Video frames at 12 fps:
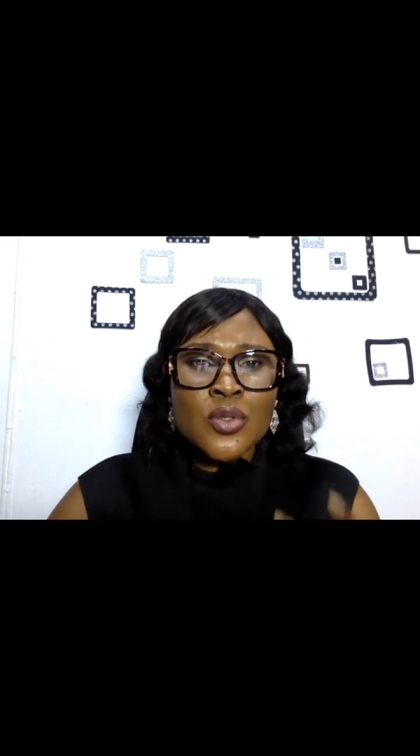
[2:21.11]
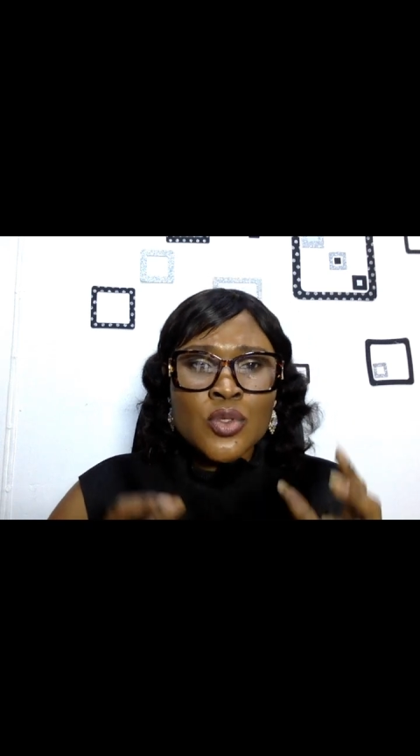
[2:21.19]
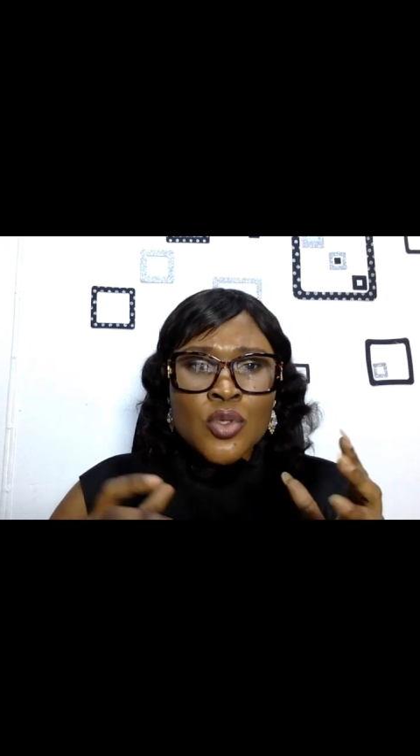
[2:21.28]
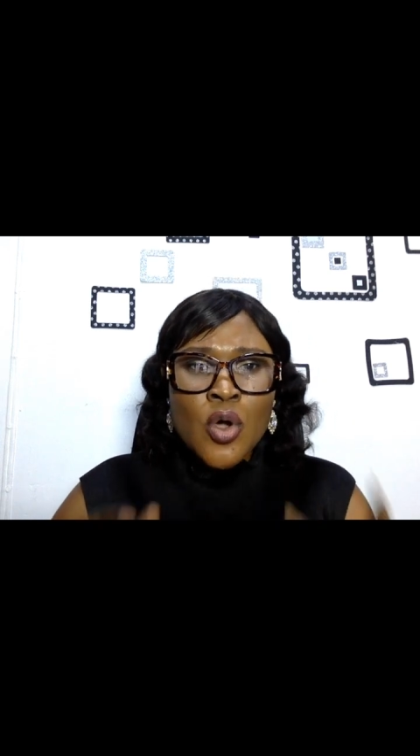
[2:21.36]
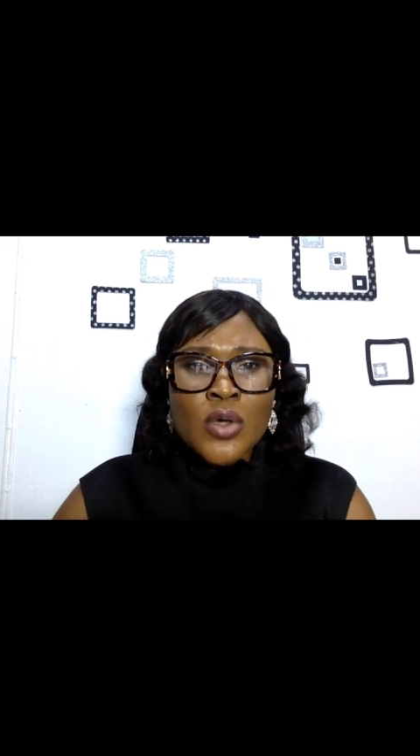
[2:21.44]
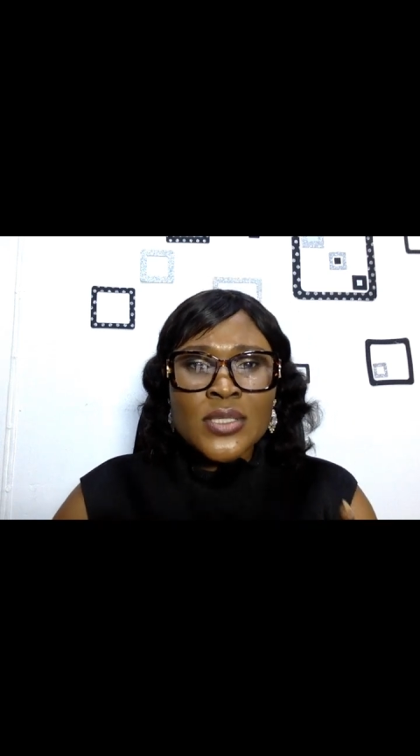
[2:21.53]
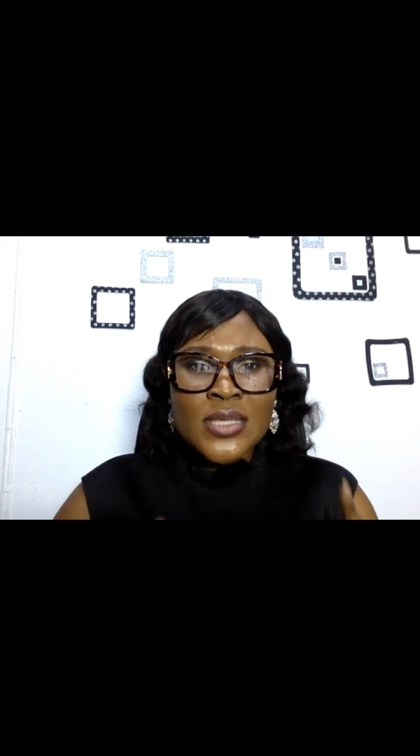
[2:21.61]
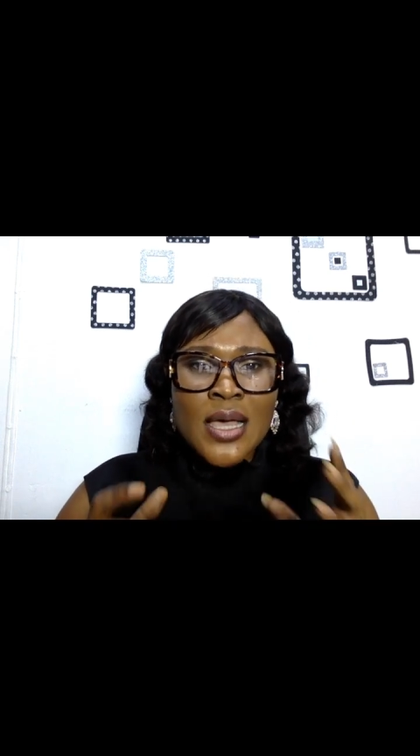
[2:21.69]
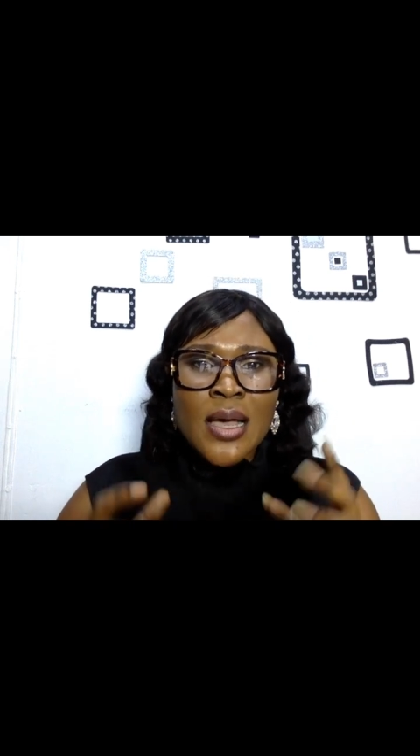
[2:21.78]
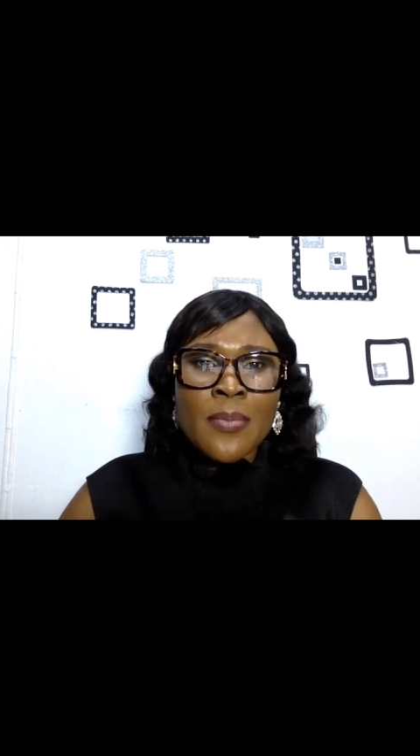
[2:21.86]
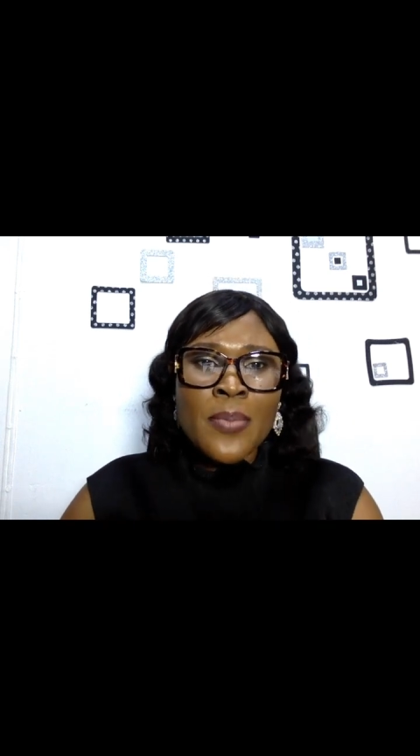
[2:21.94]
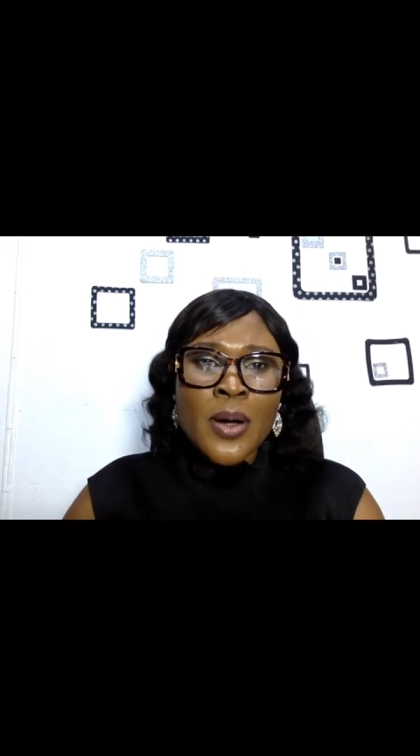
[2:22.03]
talks
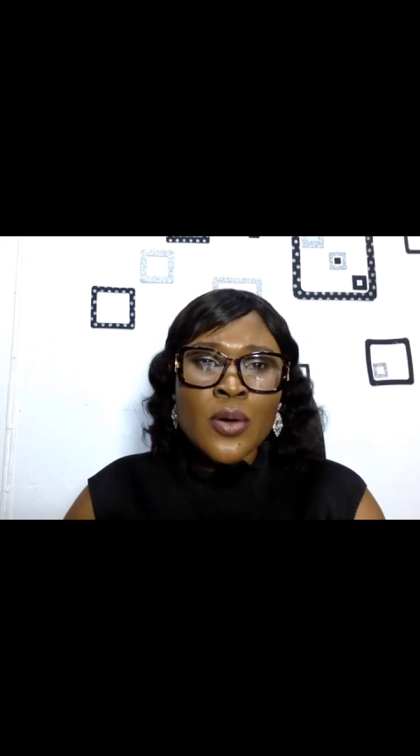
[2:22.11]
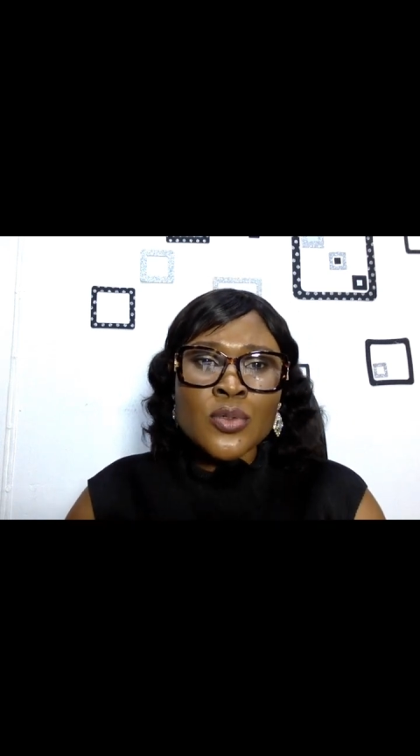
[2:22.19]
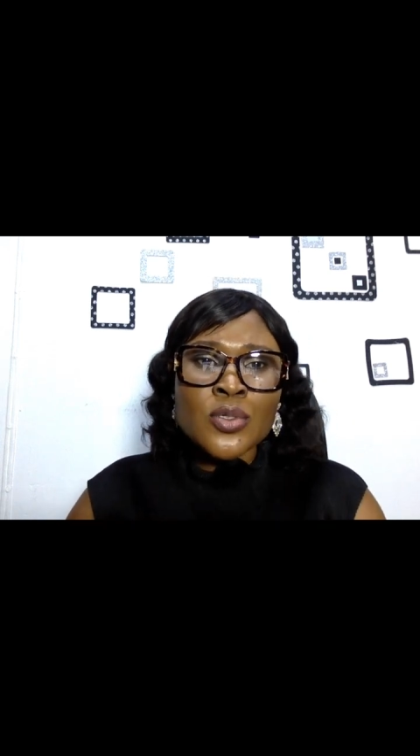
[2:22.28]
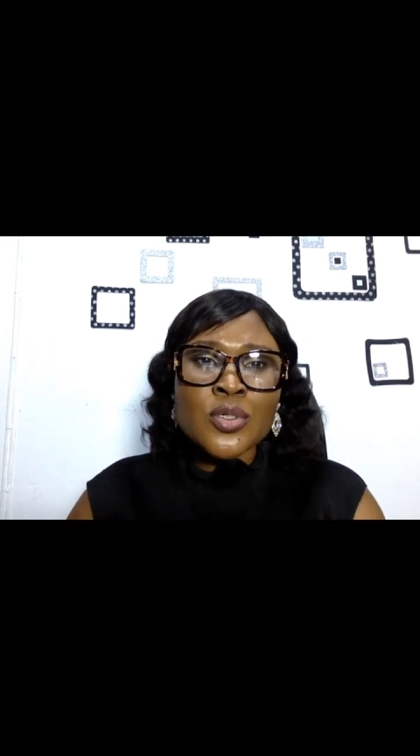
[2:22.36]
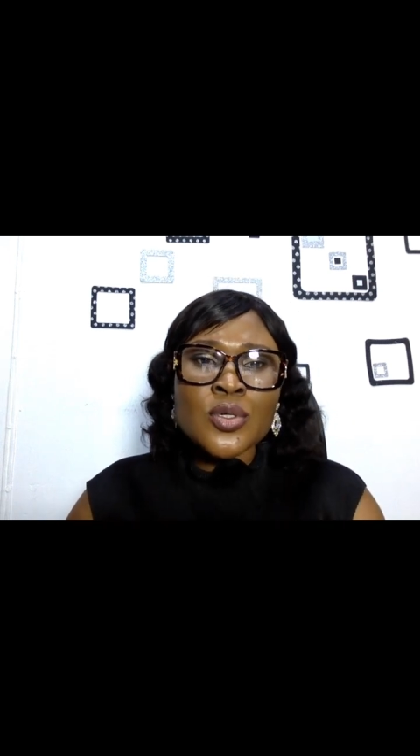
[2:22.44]
about